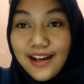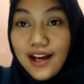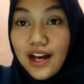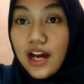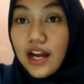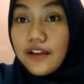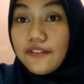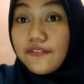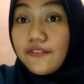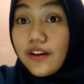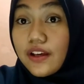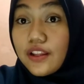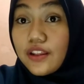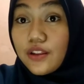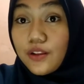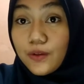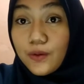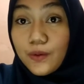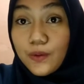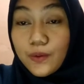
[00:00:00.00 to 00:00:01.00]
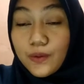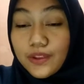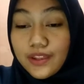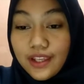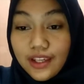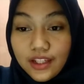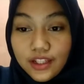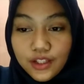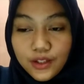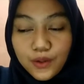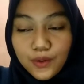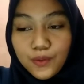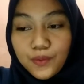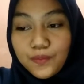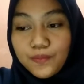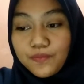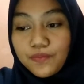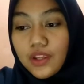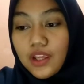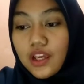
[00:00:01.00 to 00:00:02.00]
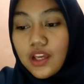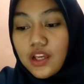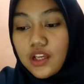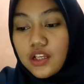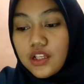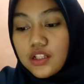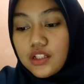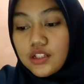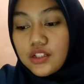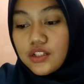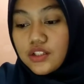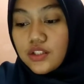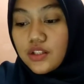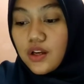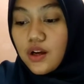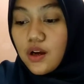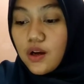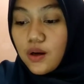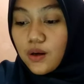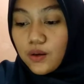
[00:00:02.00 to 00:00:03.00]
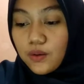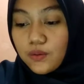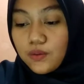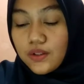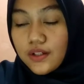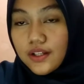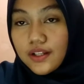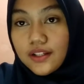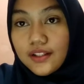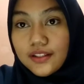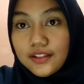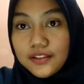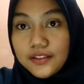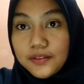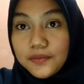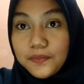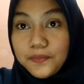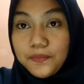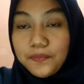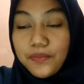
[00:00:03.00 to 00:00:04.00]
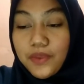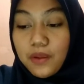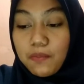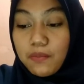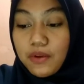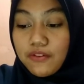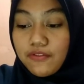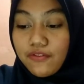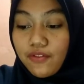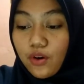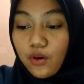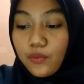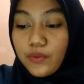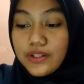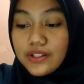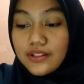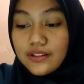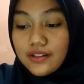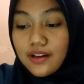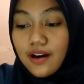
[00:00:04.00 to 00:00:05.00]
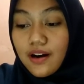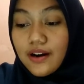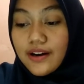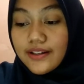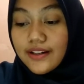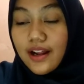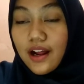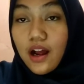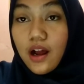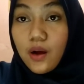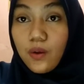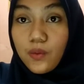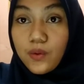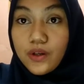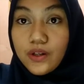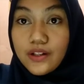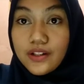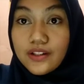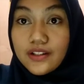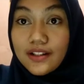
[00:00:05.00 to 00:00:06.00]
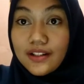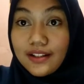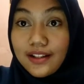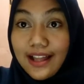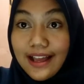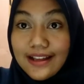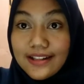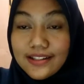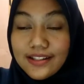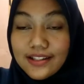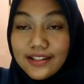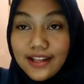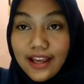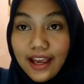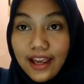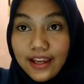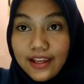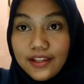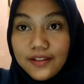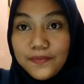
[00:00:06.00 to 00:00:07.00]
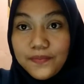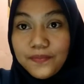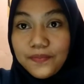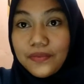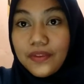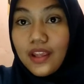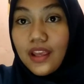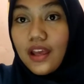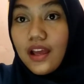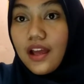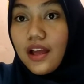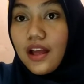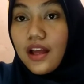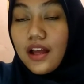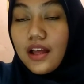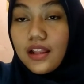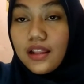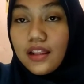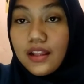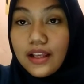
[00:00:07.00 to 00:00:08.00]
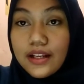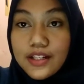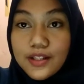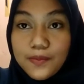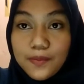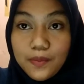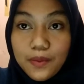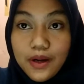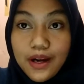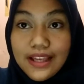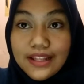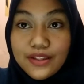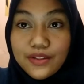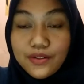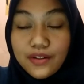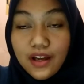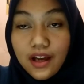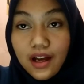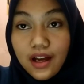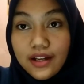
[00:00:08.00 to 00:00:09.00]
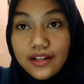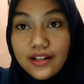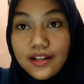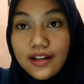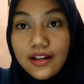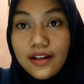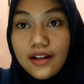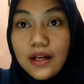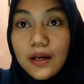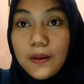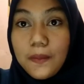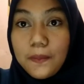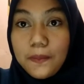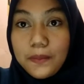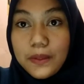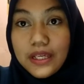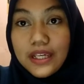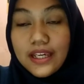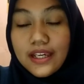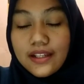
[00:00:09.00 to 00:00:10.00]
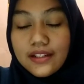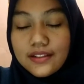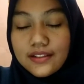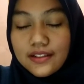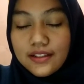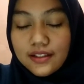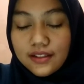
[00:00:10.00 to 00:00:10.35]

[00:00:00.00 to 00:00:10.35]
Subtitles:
I'm fine too, thank you. So, before we start our class today, let's pray to God, begin.